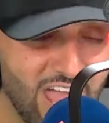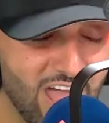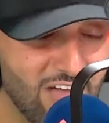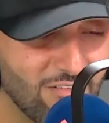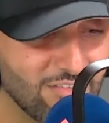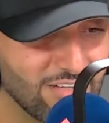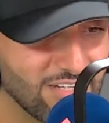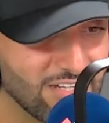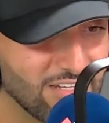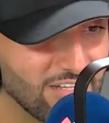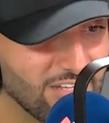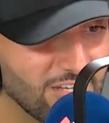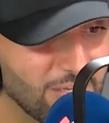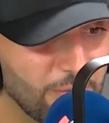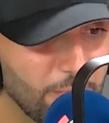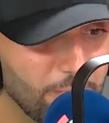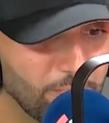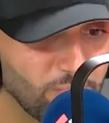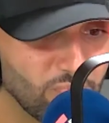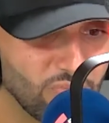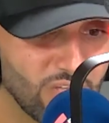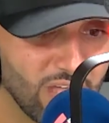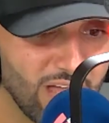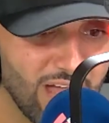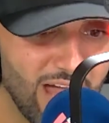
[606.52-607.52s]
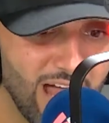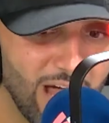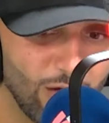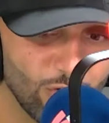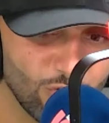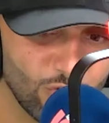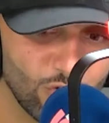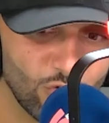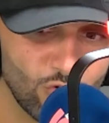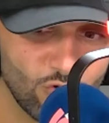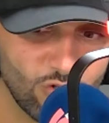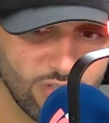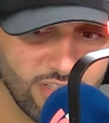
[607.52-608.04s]
have it
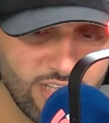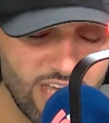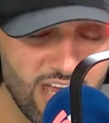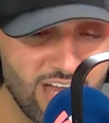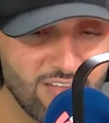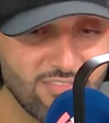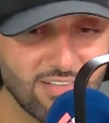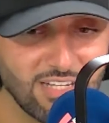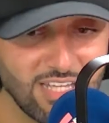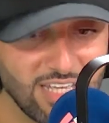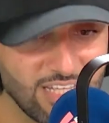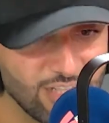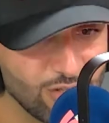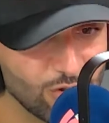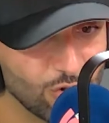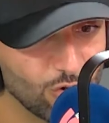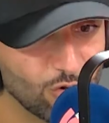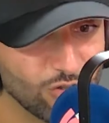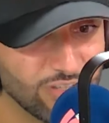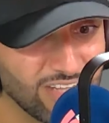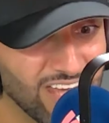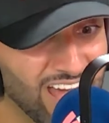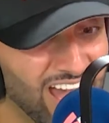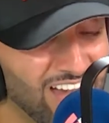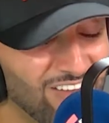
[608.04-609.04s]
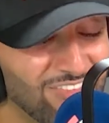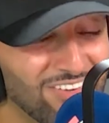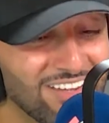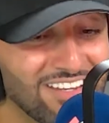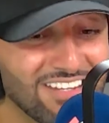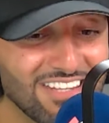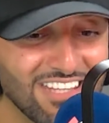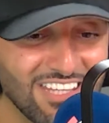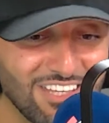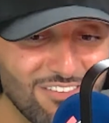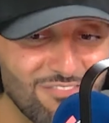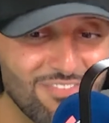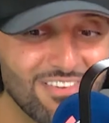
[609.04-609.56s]
outdoor, they have it indoor, they have
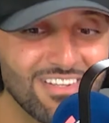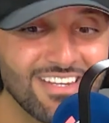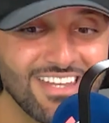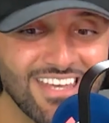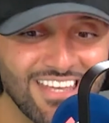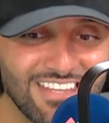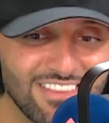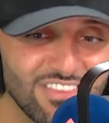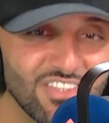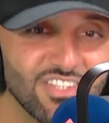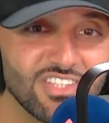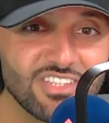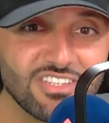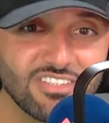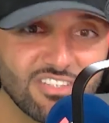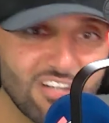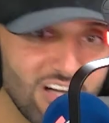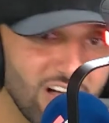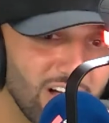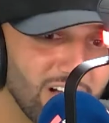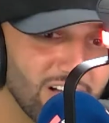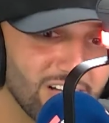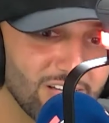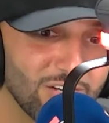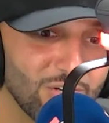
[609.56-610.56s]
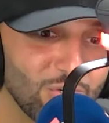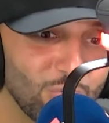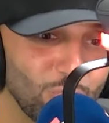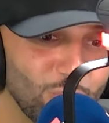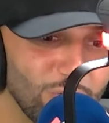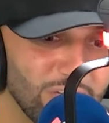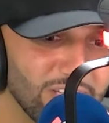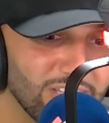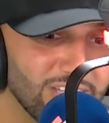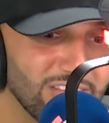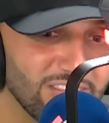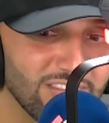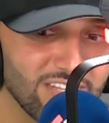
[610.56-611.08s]
it even in the dark
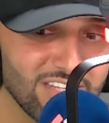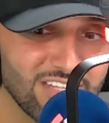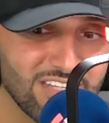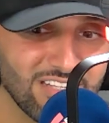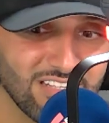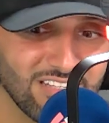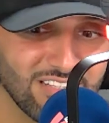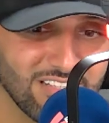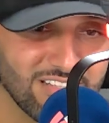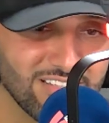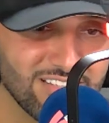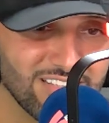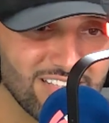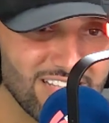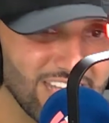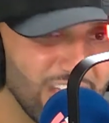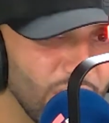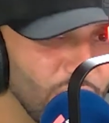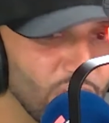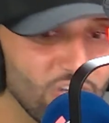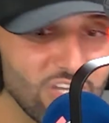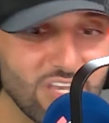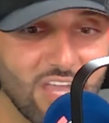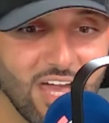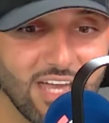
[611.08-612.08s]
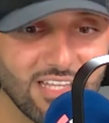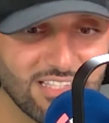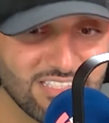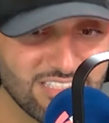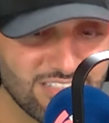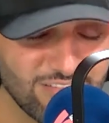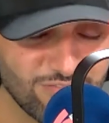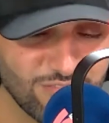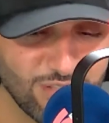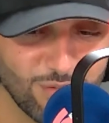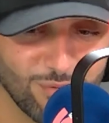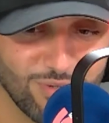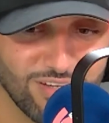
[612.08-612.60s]
with neon lights
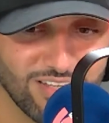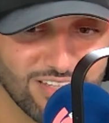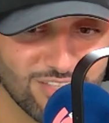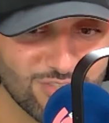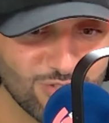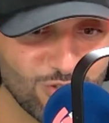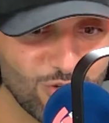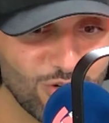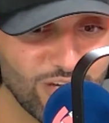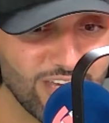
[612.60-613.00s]
everywhere. So